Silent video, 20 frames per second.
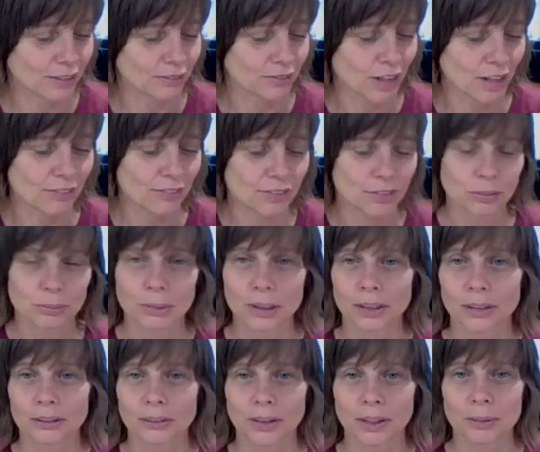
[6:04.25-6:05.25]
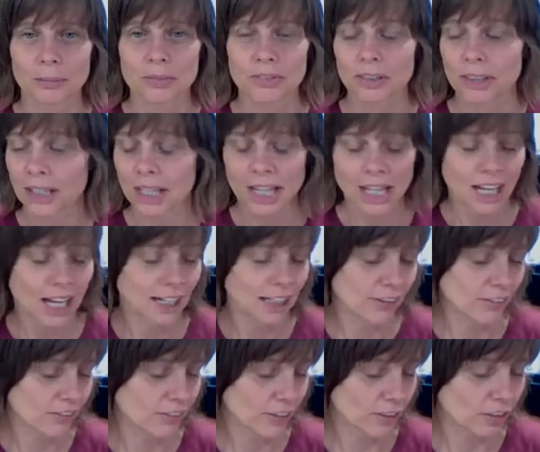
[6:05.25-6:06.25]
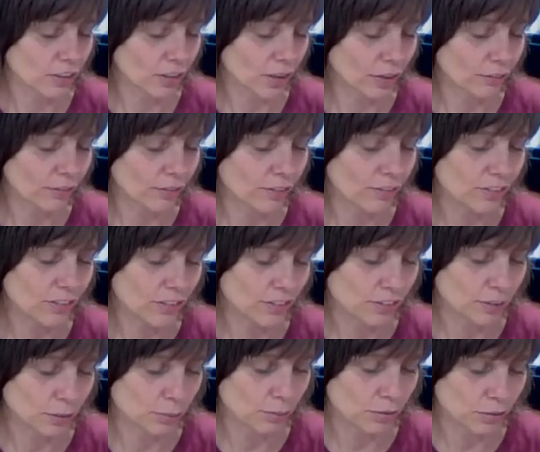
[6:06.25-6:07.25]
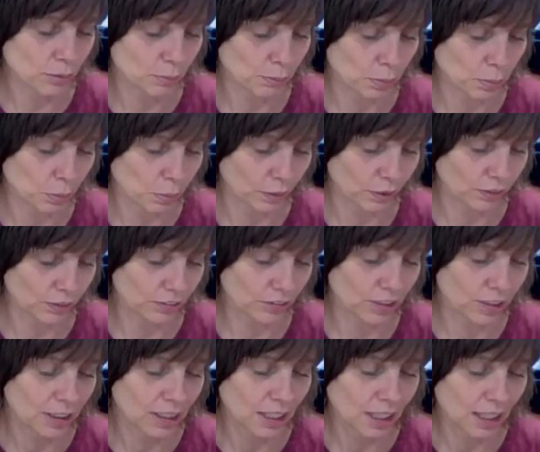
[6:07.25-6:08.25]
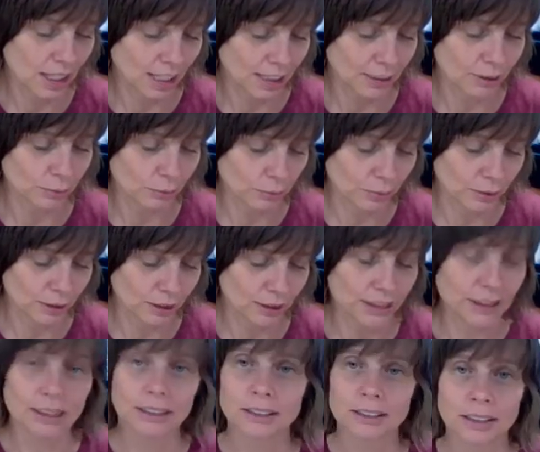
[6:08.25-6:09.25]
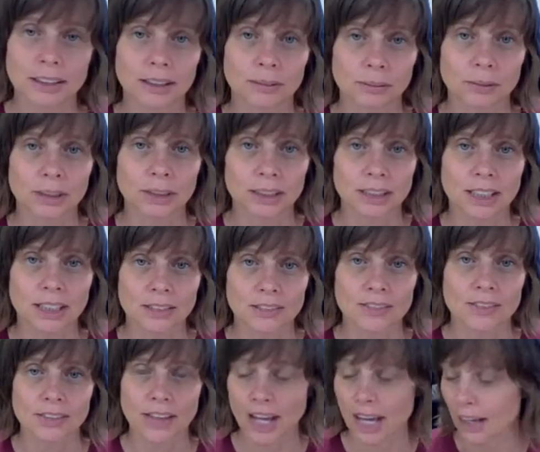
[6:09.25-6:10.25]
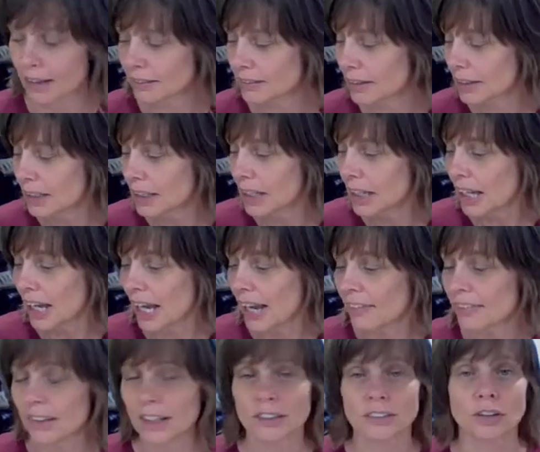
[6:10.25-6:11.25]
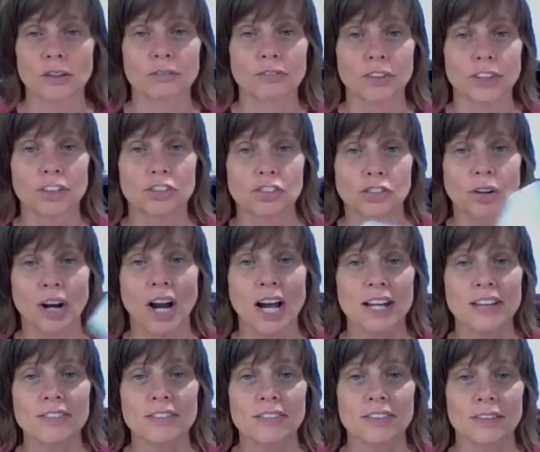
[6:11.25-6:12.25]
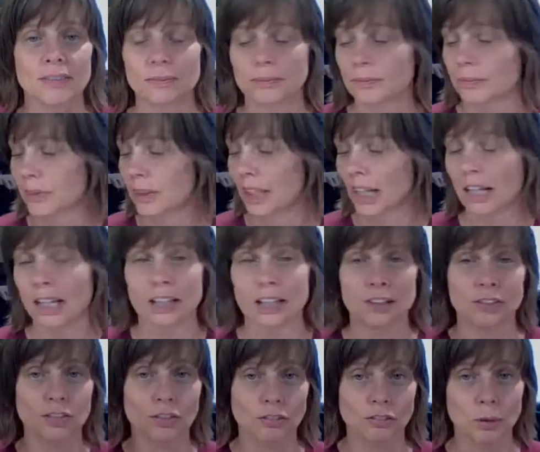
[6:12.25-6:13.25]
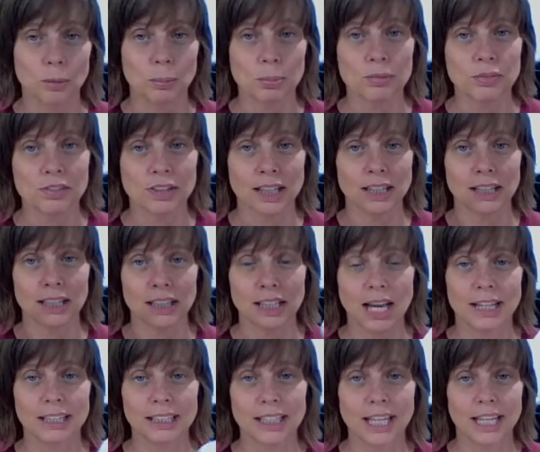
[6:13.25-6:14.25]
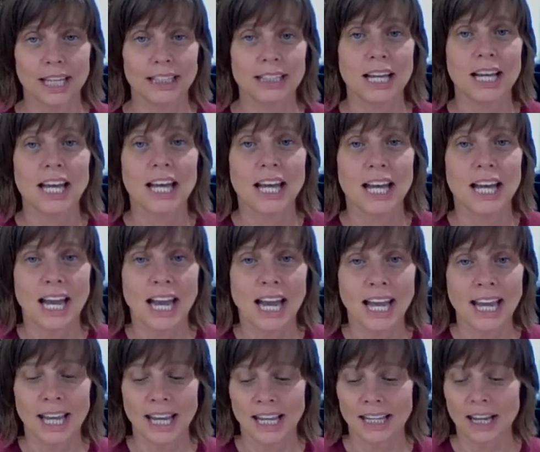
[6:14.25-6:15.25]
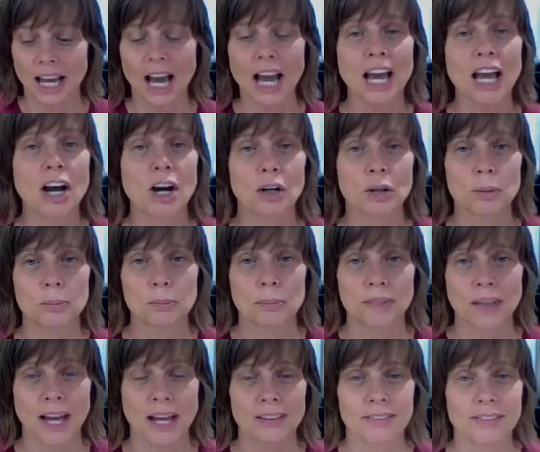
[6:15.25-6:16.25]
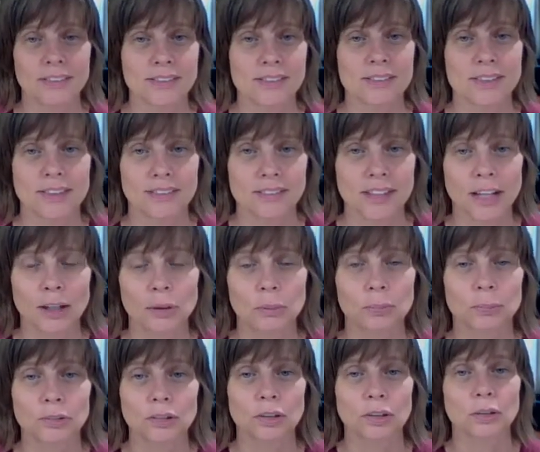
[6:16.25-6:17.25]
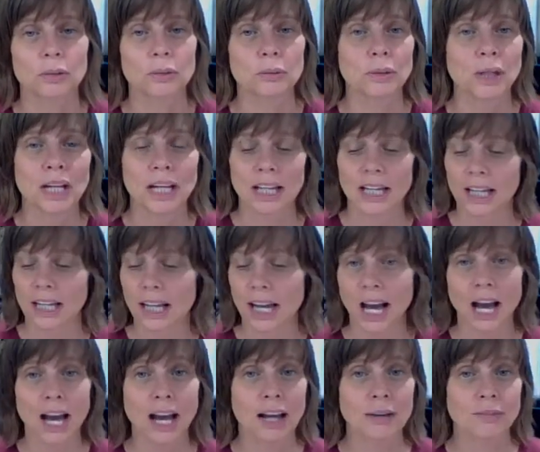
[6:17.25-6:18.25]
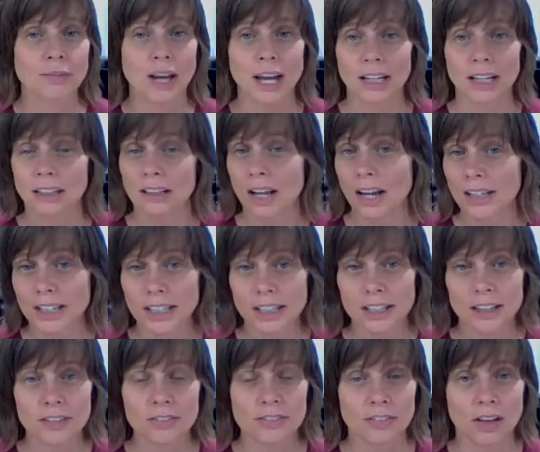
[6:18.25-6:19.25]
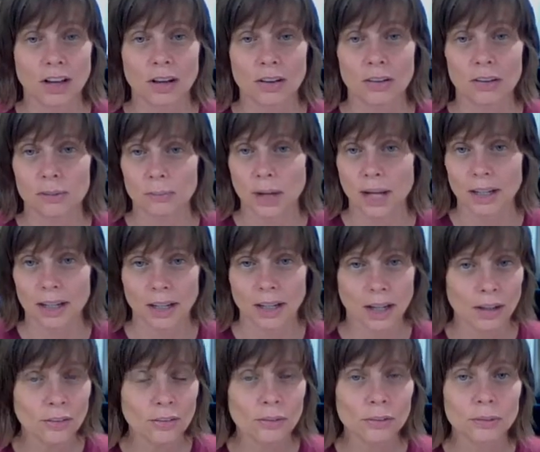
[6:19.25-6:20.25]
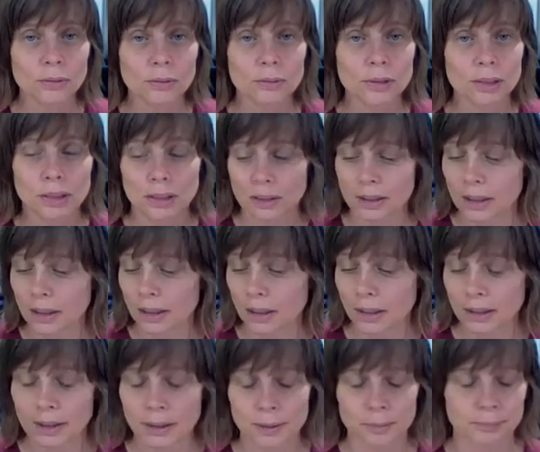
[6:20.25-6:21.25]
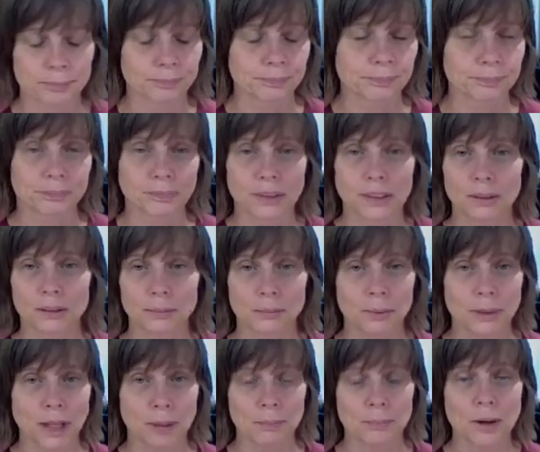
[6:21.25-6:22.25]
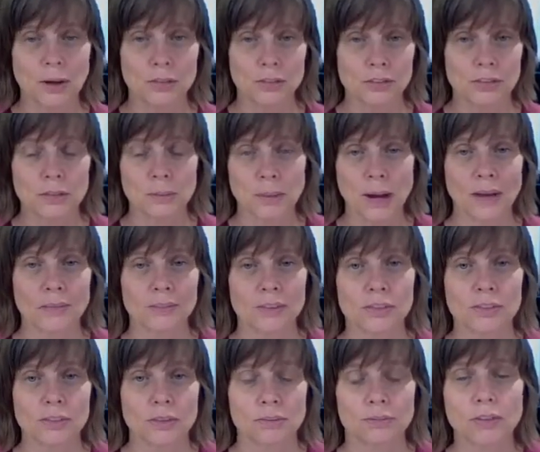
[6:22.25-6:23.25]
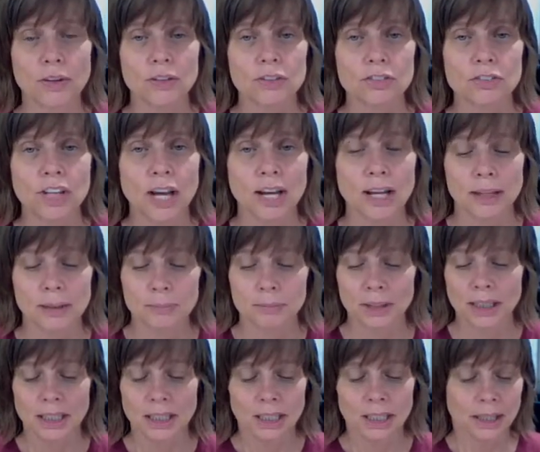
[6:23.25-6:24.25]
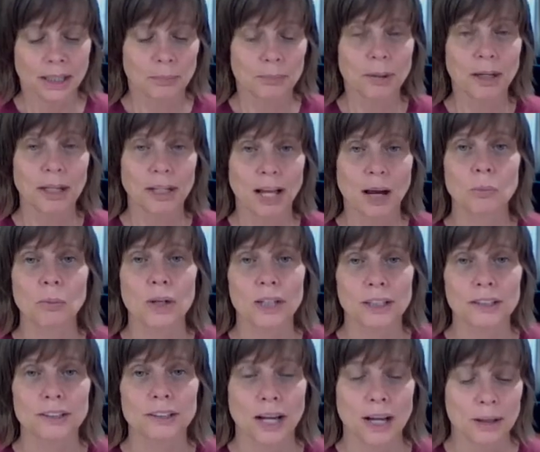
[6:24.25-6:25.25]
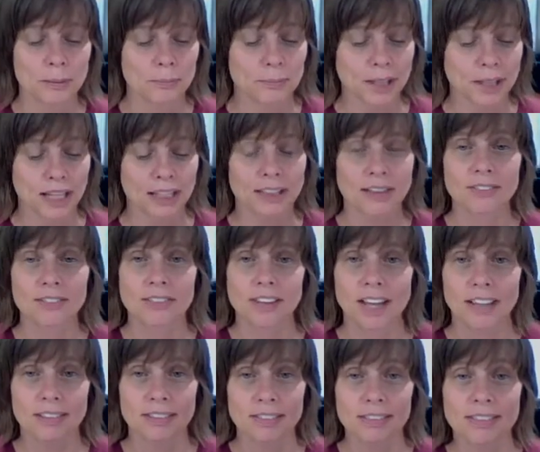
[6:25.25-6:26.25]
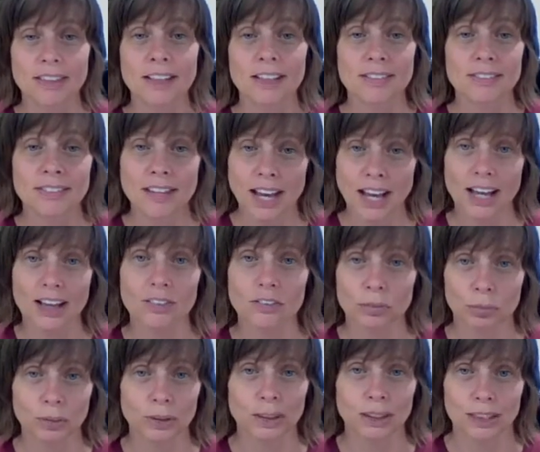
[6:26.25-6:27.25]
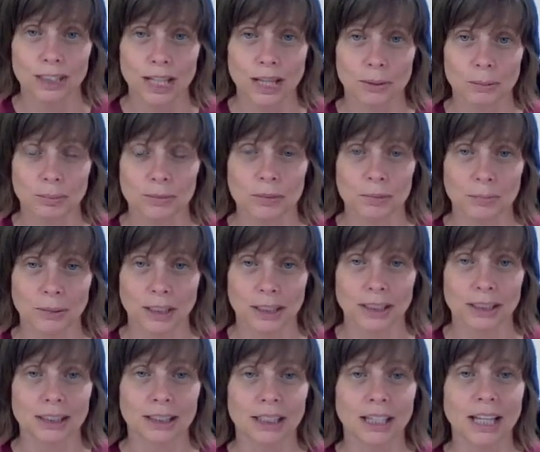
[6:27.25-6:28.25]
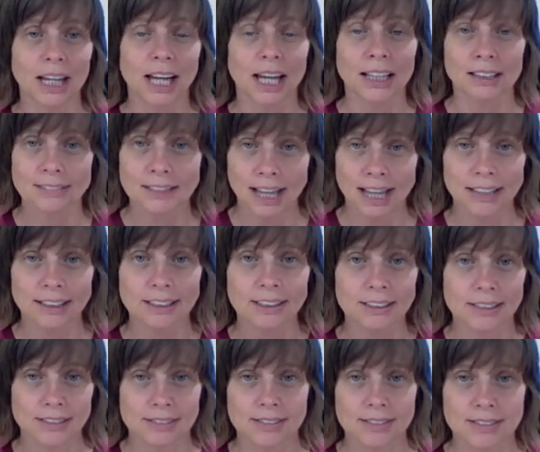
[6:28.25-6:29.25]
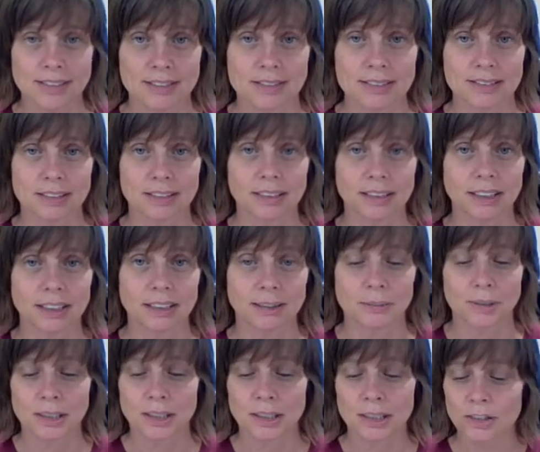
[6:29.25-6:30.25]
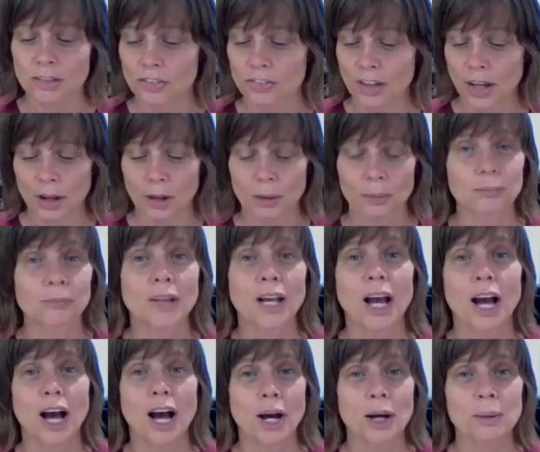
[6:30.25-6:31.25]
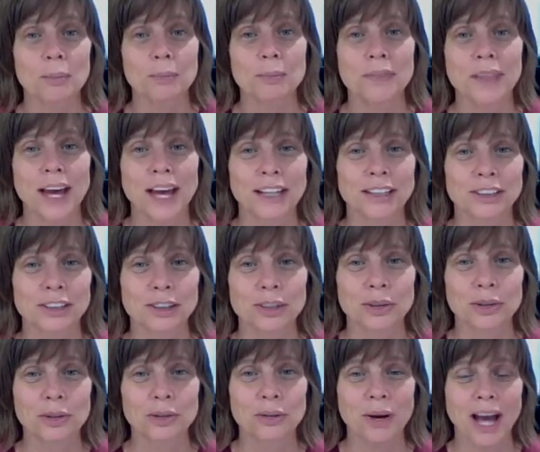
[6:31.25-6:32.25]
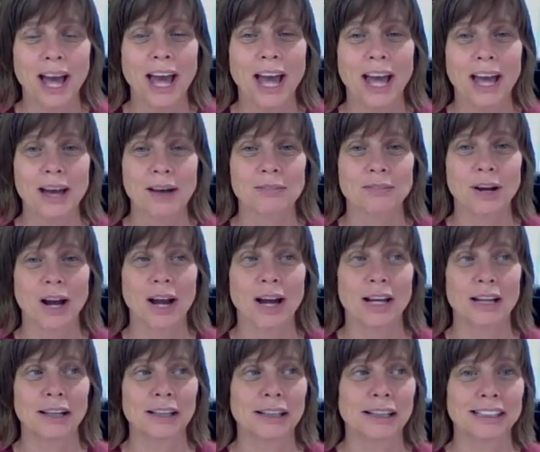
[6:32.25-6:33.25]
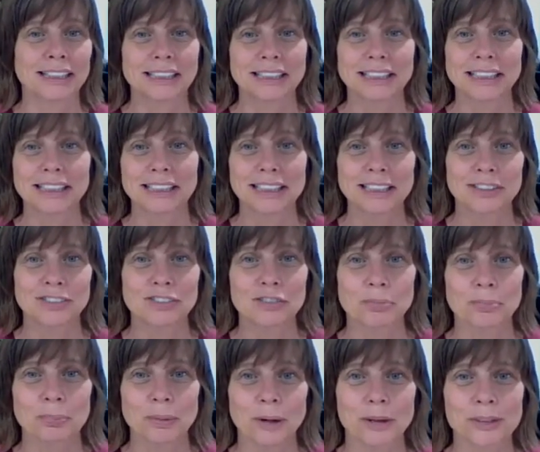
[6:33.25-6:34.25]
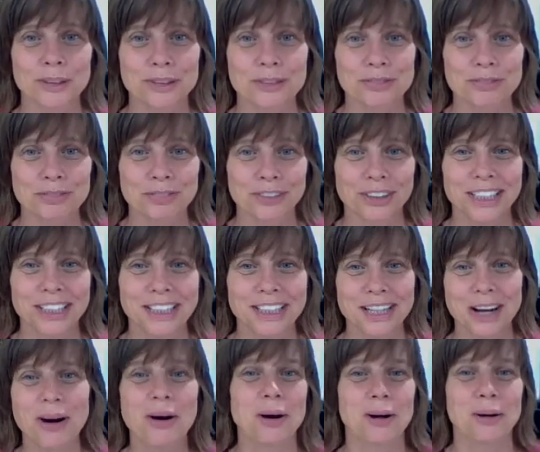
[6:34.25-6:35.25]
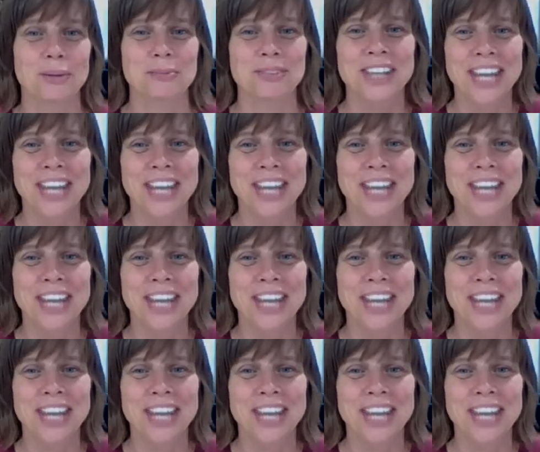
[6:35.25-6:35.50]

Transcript: 500 milligrams, and it's a nervous system support, and it really, it really is that. And then don't forget your eyes and your 4% lidocaine. And I hope that this has helped you. I've had a lot of hits on my other, um, when I posted about this the first time, but I wanted to update and say this has really helped me and take it consistently. So hope that you have uh, itch burning free arms.